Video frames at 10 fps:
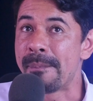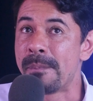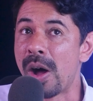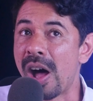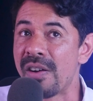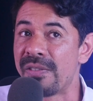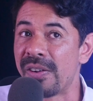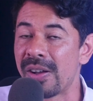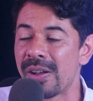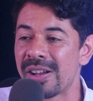
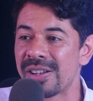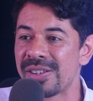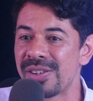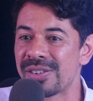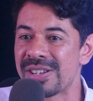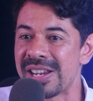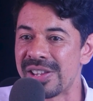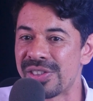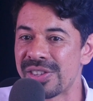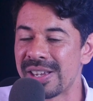above your
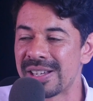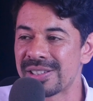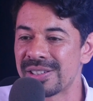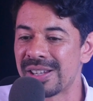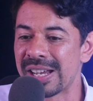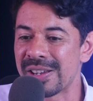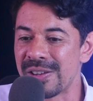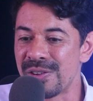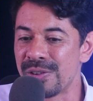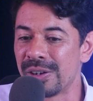teeth. Yes. Like
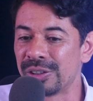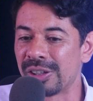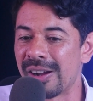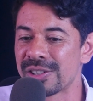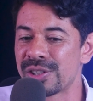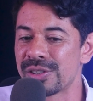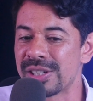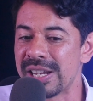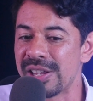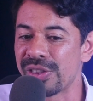you don't touch your
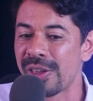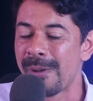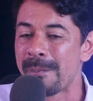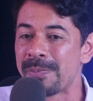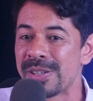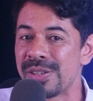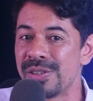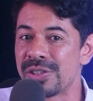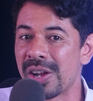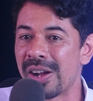teeth,
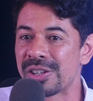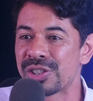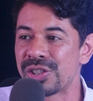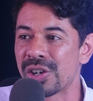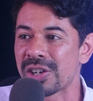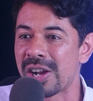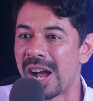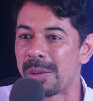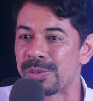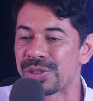you touch your
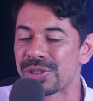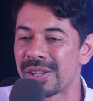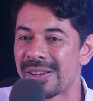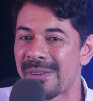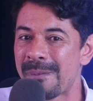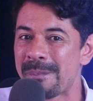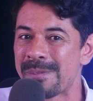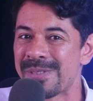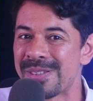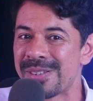gums.
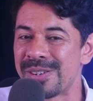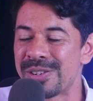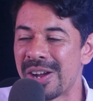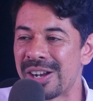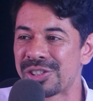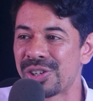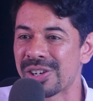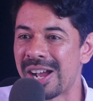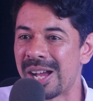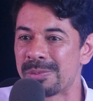You touch
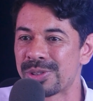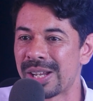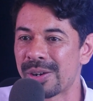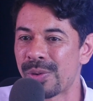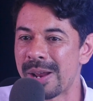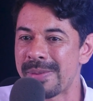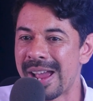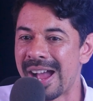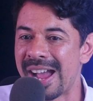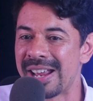your gums like right
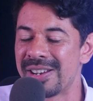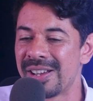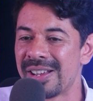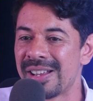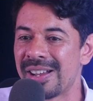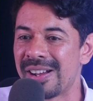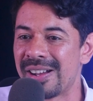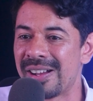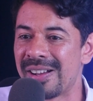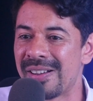behind
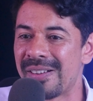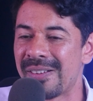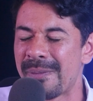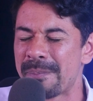your